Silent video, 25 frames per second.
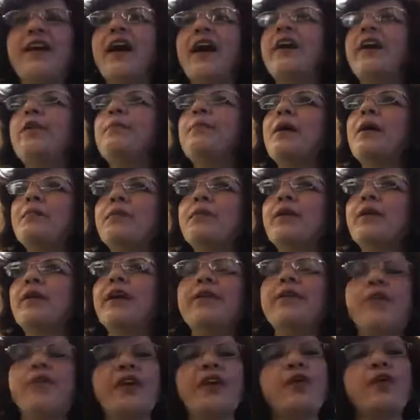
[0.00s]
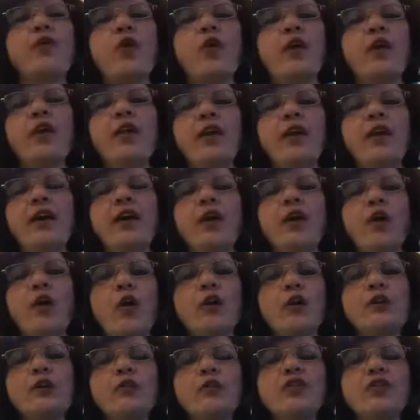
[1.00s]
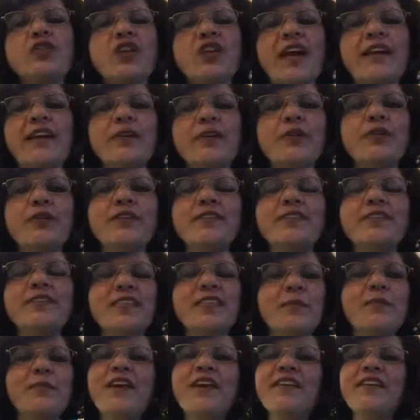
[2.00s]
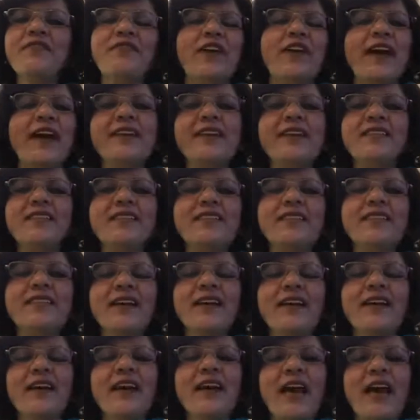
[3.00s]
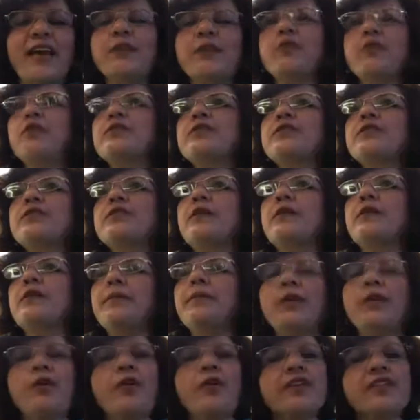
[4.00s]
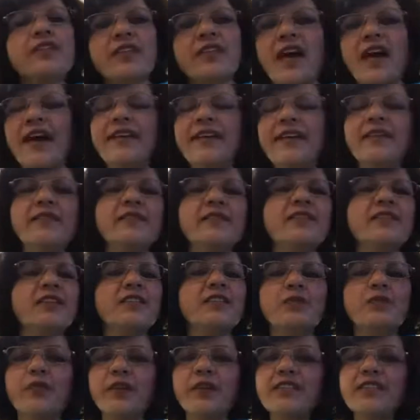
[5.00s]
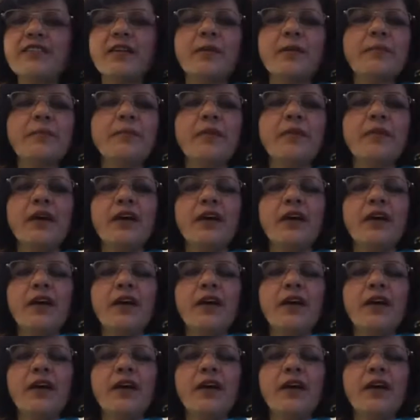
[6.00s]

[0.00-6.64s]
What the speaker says: I remember and recall all those childhood sibling fights and those, his guidance, his wisdom.